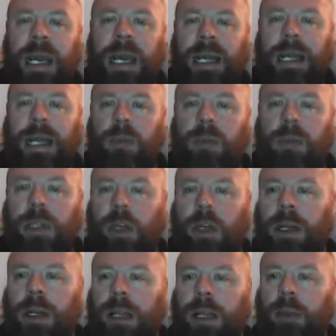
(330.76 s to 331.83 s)
And then we
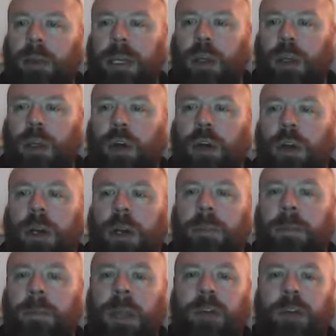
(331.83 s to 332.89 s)
turn a little bit cooler
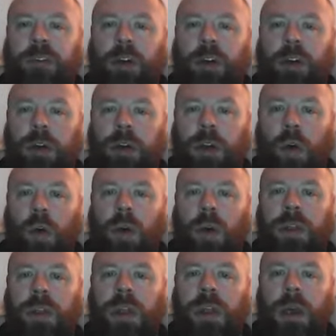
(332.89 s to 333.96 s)
further
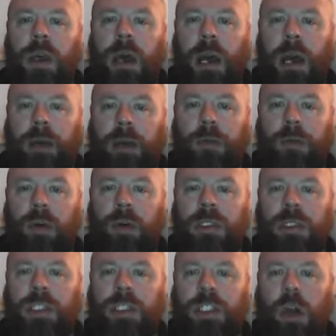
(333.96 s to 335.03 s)
north
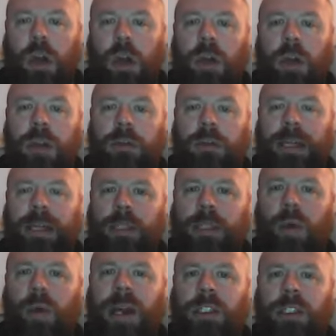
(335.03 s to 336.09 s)
across Scotland. The
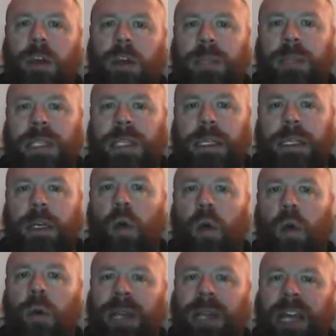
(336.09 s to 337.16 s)
reason why it's not particularly
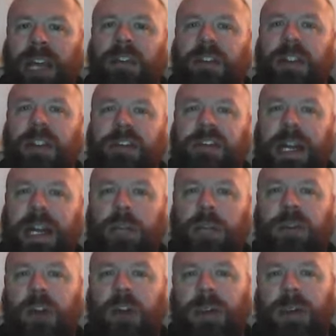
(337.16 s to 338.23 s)
cold, given the fact that
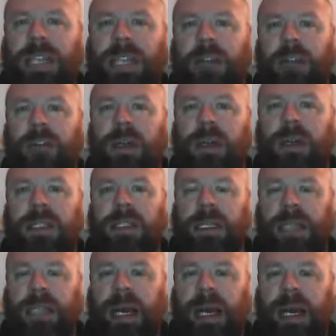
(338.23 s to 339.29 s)
we've got a
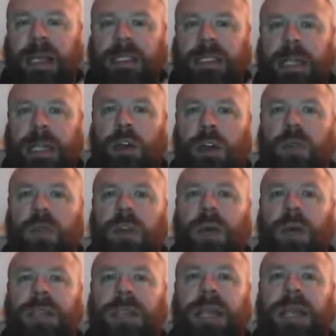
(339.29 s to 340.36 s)
1046 high centred over the
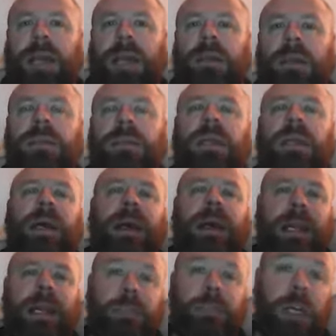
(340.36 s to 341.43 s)
West Highlands, is